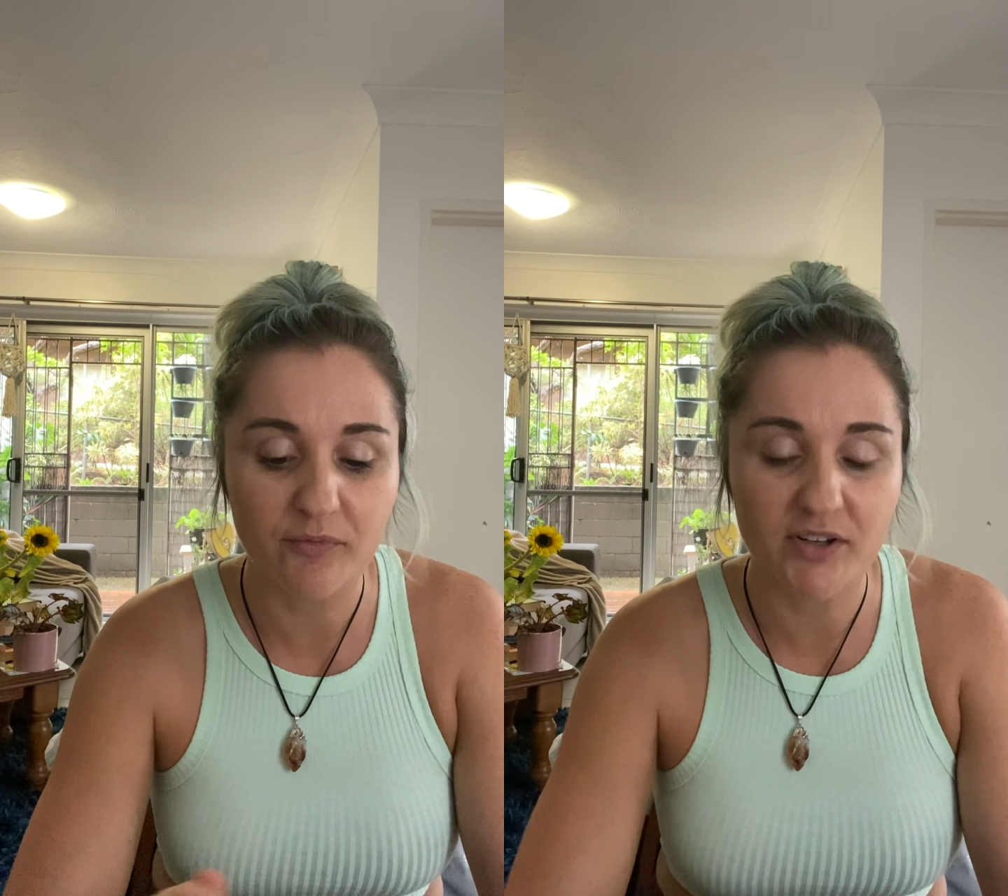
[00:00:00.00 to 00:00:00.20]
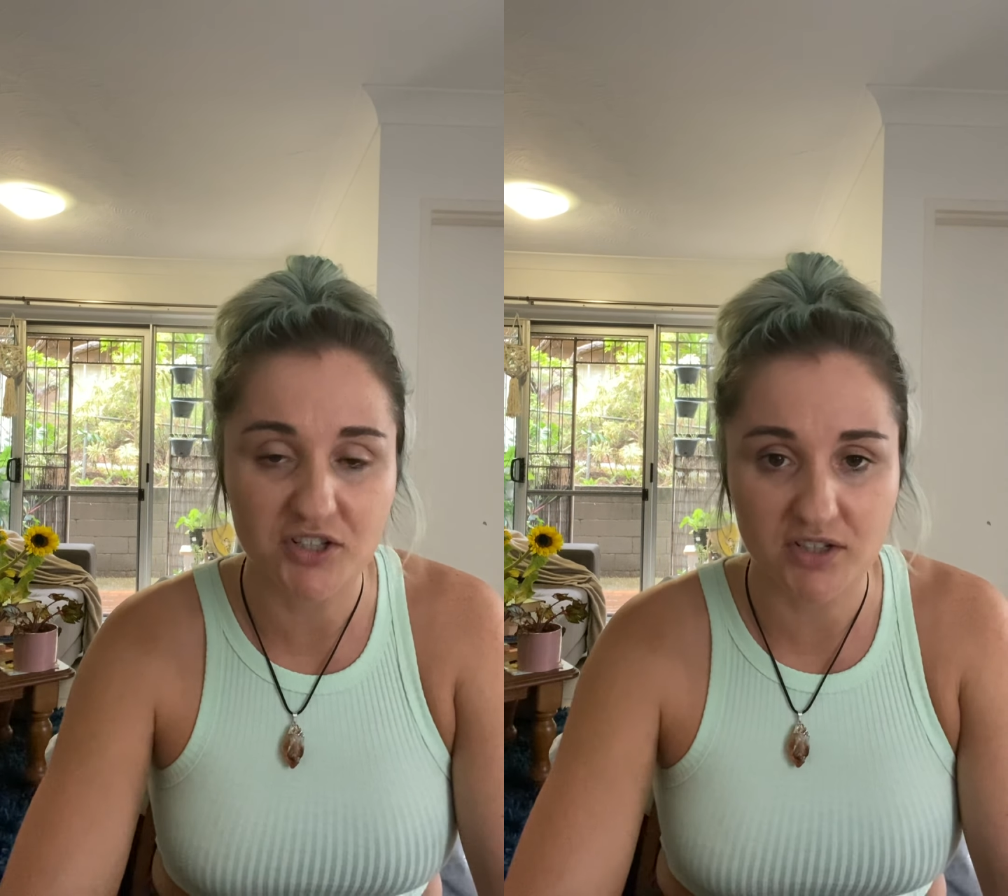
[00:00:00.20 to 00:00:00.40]

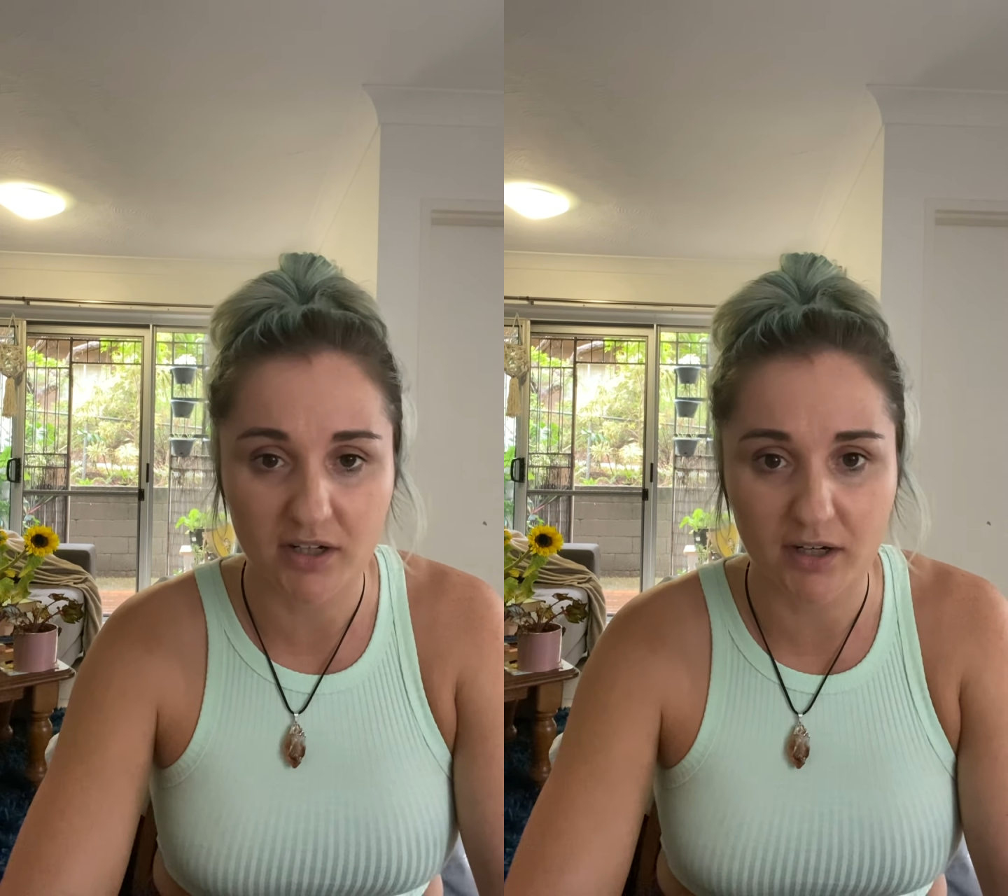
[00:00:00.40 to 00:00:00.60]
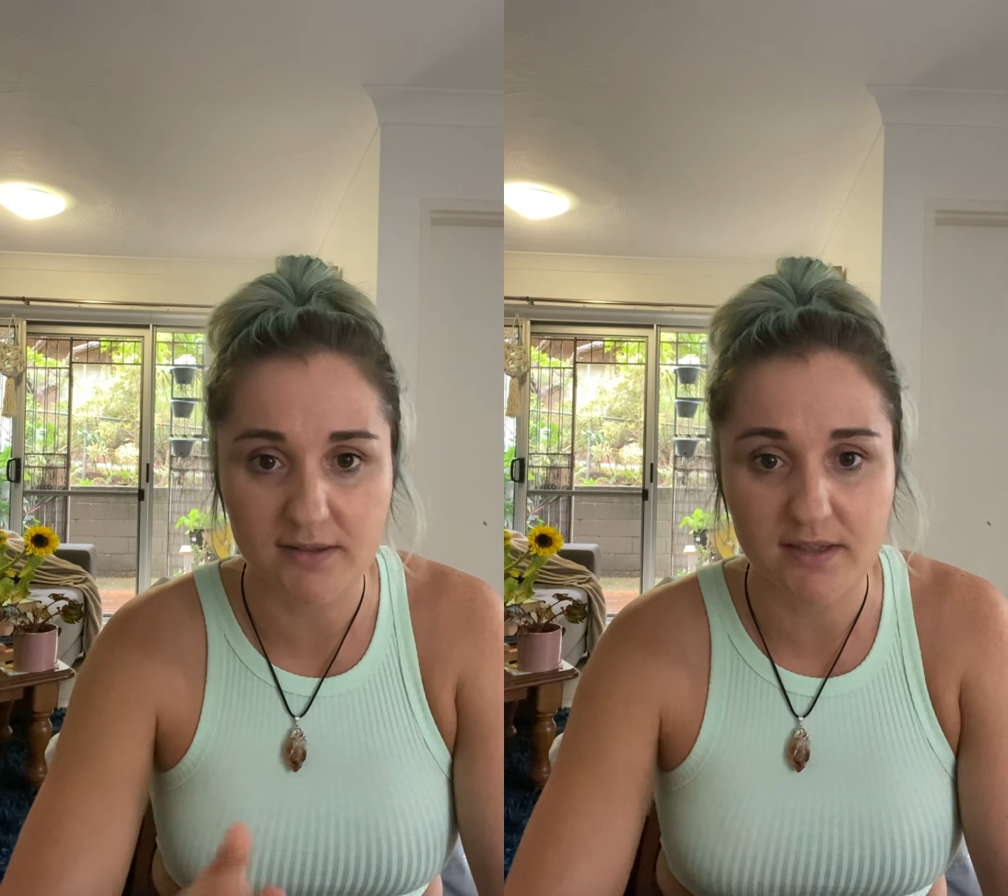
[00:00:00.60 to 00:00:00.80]

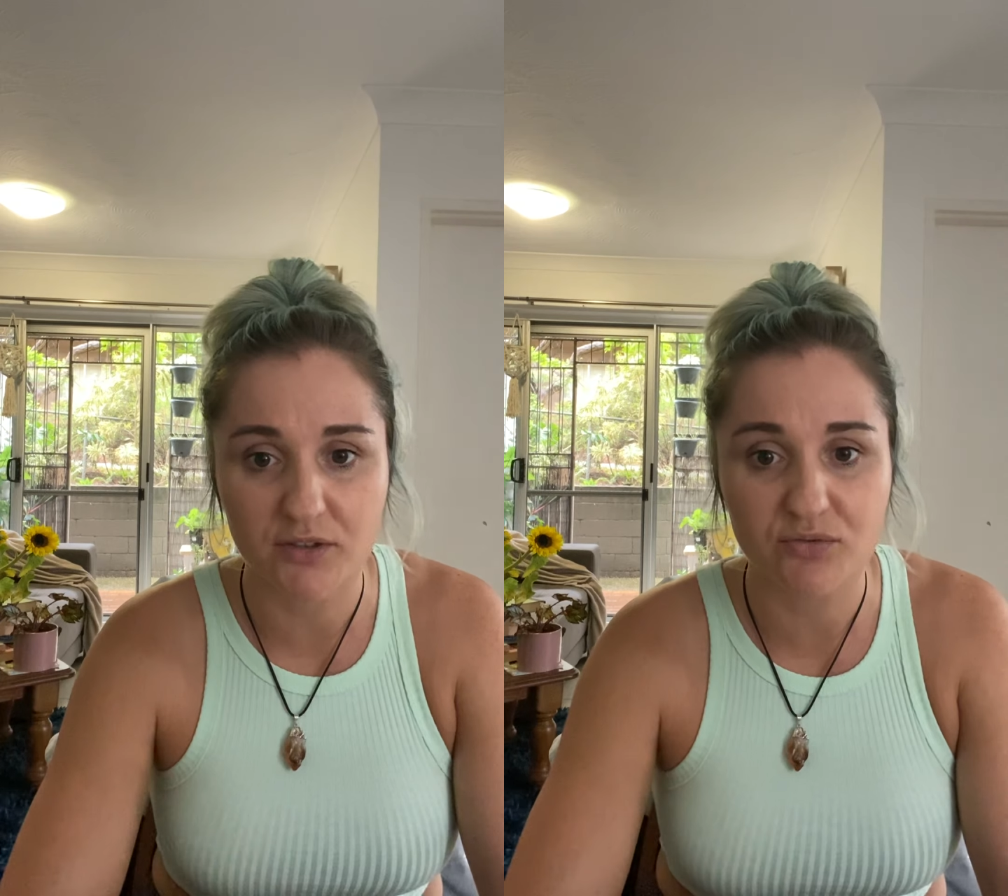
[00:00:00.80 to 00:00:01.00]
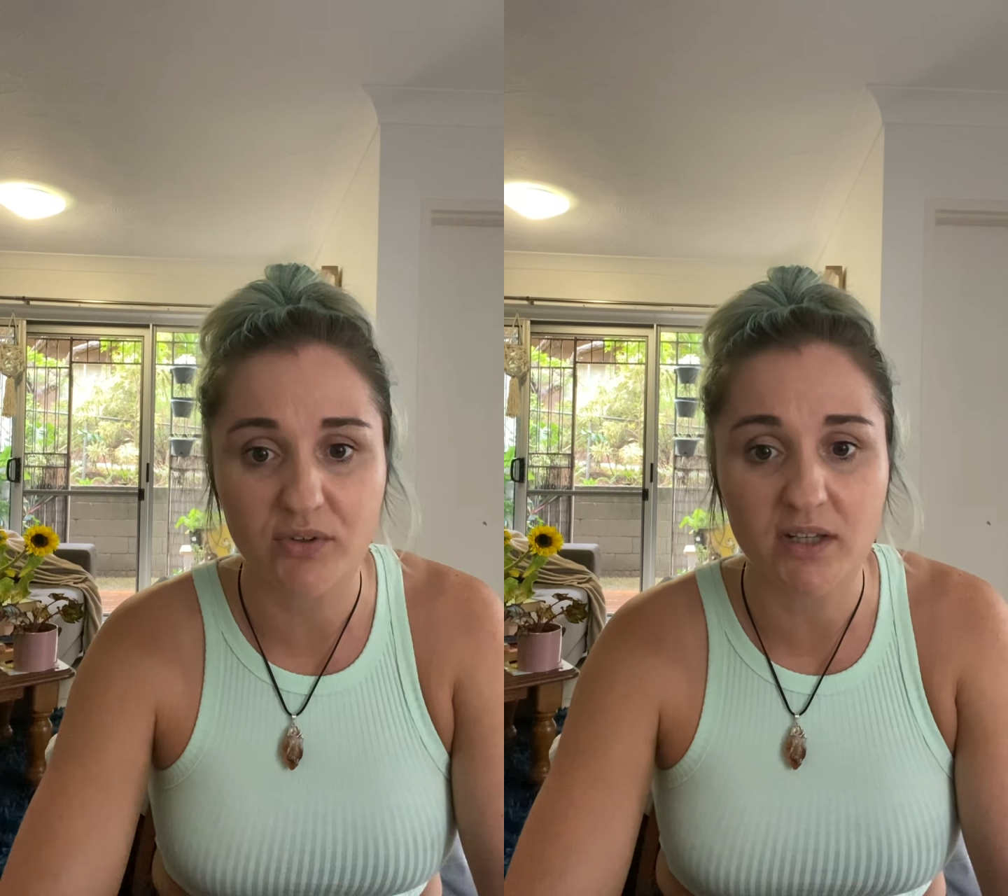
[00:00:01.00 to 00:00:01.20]
vegetarian
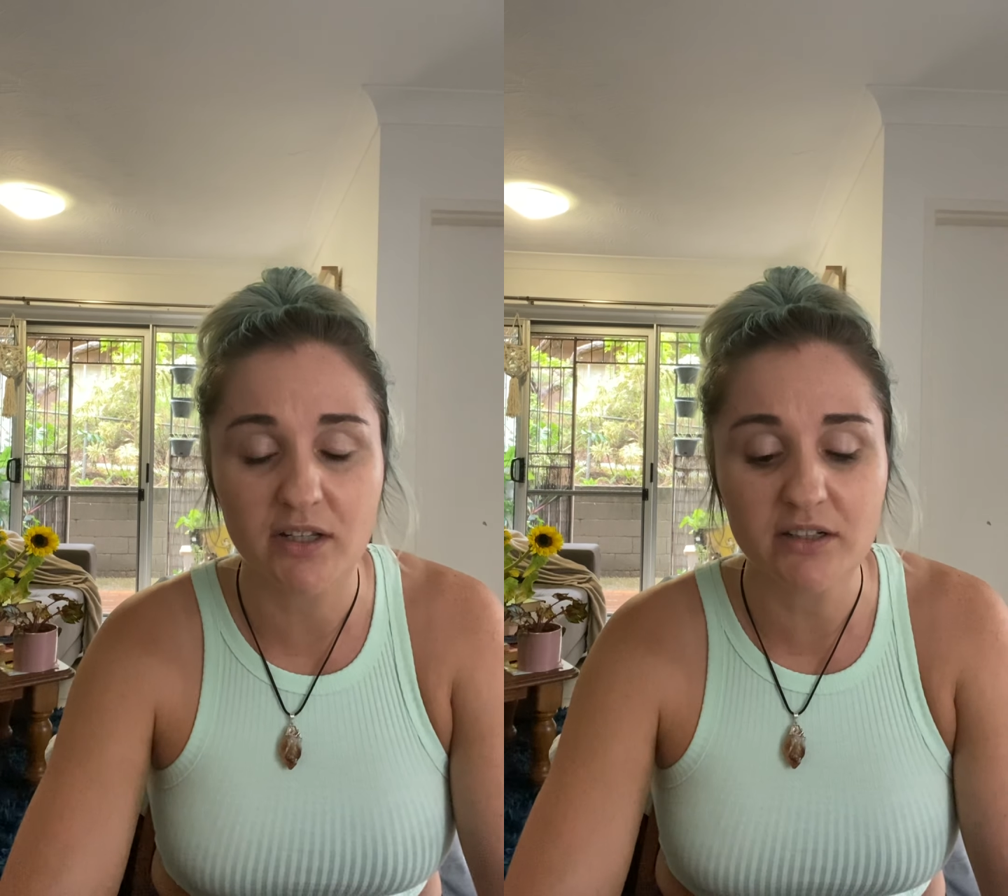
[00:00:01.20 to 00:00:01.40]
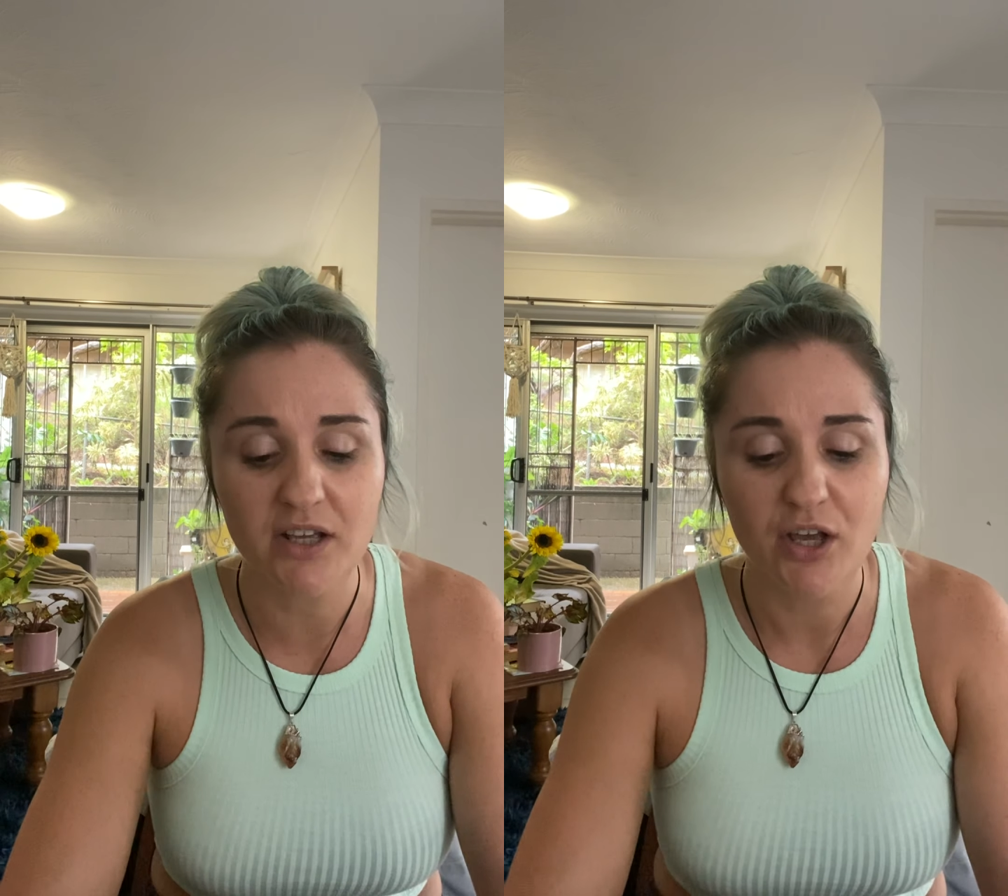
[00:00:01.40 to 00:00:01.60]
/
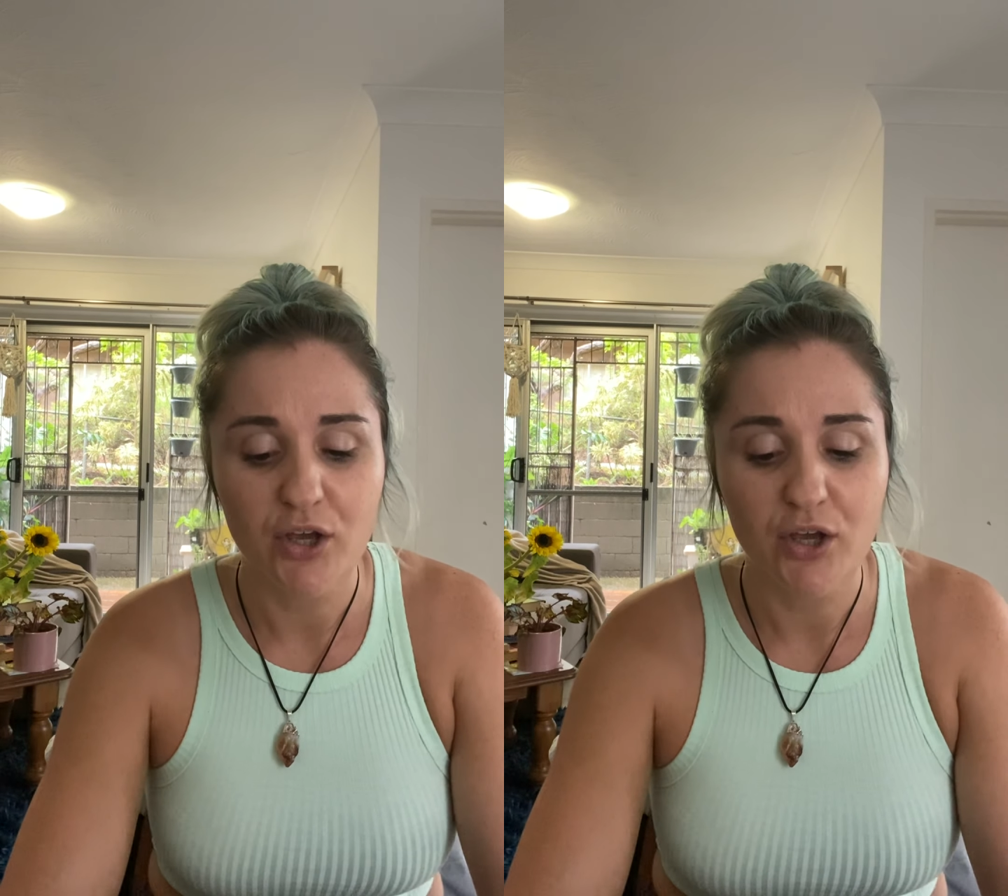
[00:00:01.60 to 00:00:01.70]
vegan,